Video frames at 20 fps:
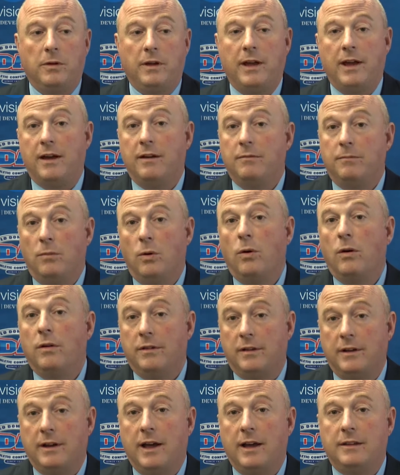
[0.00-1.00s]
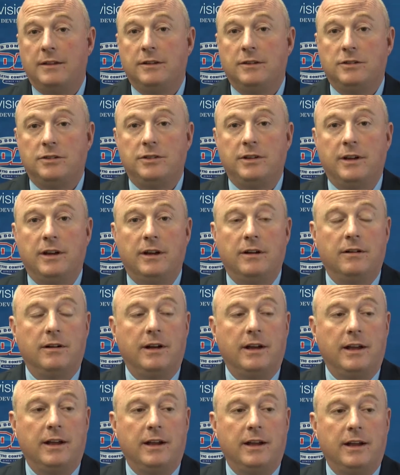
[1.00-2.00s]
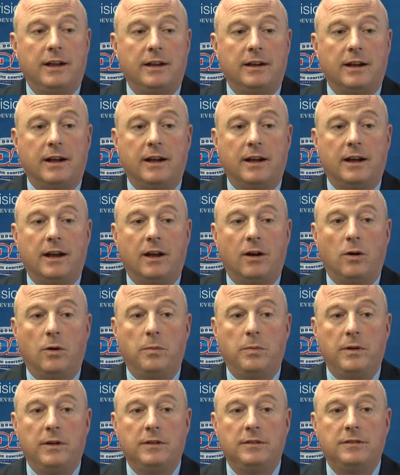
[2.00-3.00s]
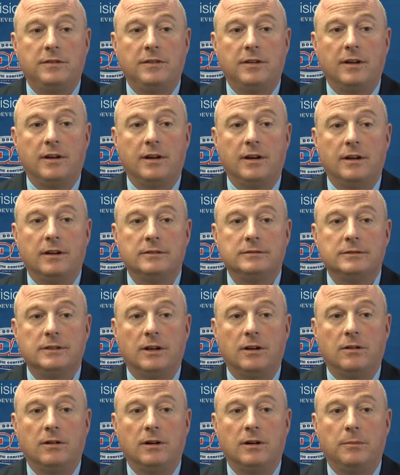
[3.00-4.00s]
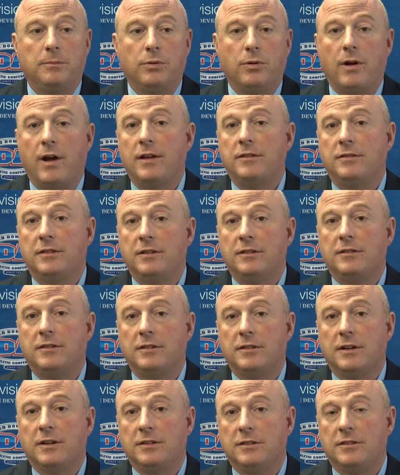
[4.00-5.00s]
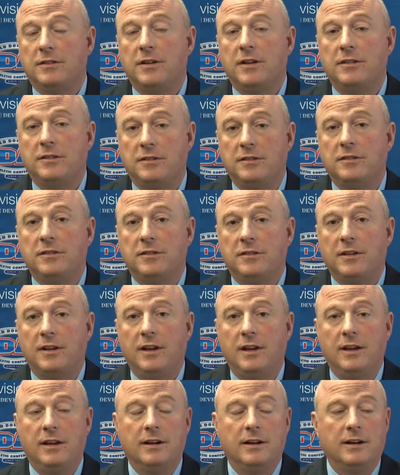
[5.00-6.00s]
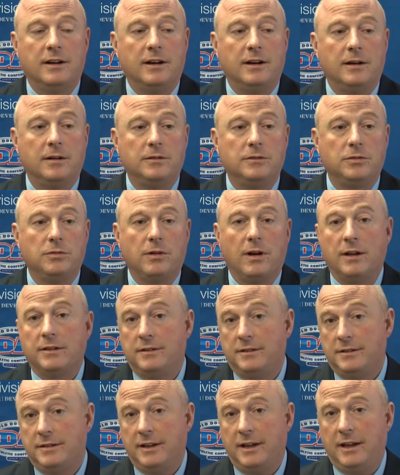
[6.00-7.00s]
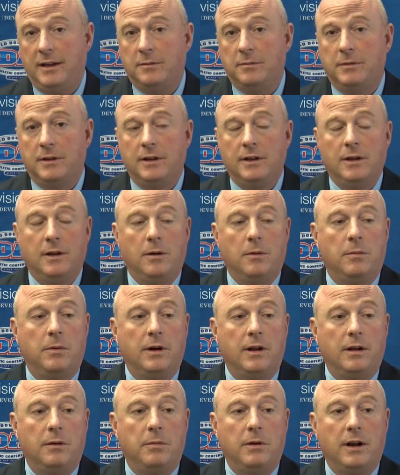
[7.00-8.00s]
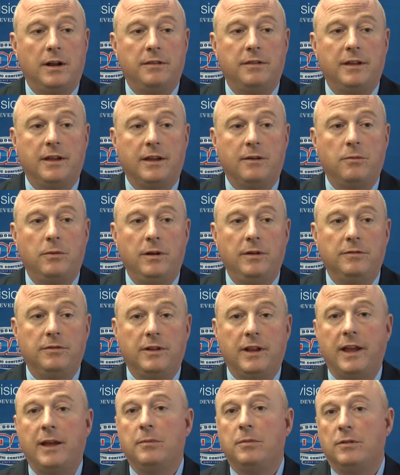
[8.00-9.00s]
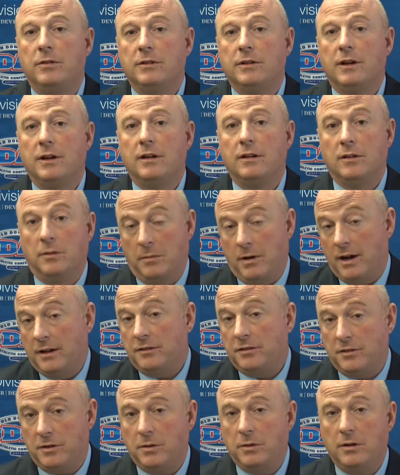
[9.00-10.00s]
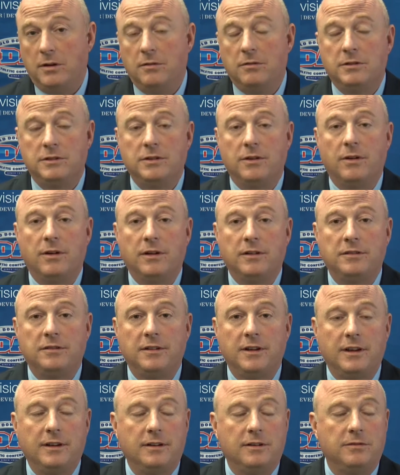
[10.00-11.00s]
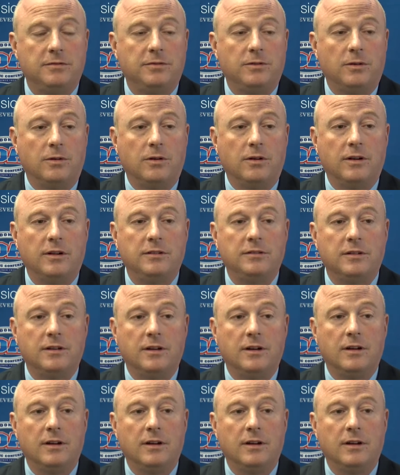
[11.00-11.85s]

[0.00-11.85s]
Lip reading: we have more than that this year. And I hope it's, you know, a presence and consistency throughout the team. But I think we've labeled Lamont Stewart, returning senior for us,